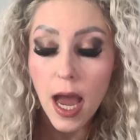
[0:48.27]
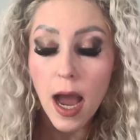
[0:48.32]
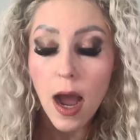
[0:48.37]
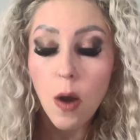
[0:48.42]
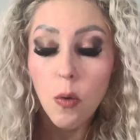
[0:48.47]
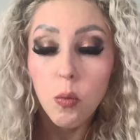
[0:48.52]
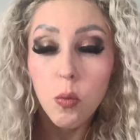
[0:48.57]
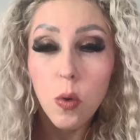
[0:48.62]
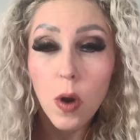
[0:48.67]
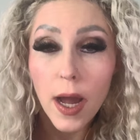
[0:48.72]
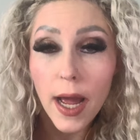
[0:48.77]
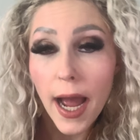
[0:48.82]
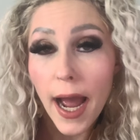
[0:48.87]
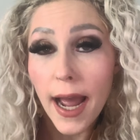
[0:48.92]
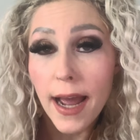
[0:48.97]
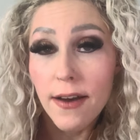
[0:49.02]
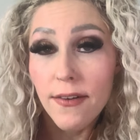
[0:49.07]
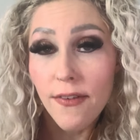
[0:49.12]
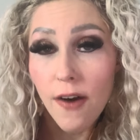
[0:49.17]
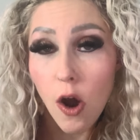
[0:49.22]
What
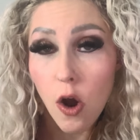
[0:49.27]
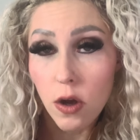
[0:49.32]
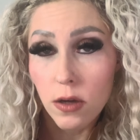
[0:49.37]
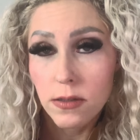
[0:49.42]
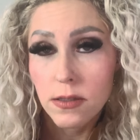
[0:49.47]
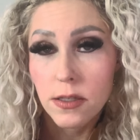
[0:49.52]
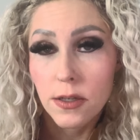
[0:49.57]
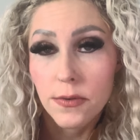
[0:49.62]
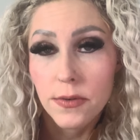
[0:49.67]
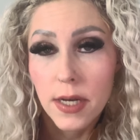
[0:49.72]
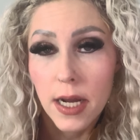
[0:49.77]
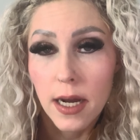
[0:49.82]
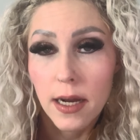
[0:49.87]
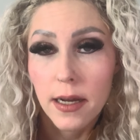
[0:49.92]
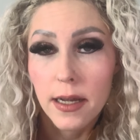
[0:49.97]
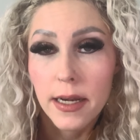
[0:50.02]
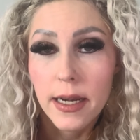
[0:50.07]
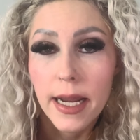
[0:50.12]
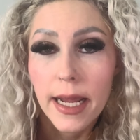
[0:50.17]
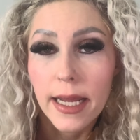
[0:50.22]
I have also
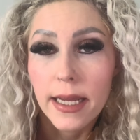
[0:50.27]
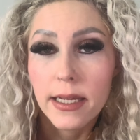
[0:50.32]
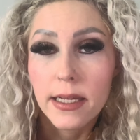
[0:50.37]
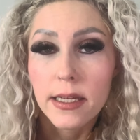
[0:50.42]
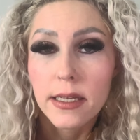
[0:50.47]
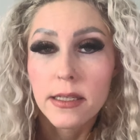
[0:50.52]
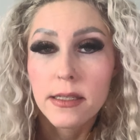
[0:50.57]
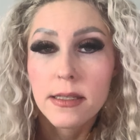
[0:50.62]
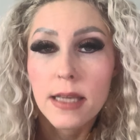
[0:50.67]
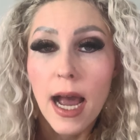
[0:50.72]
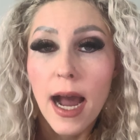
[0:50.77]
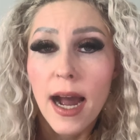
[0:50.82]
done is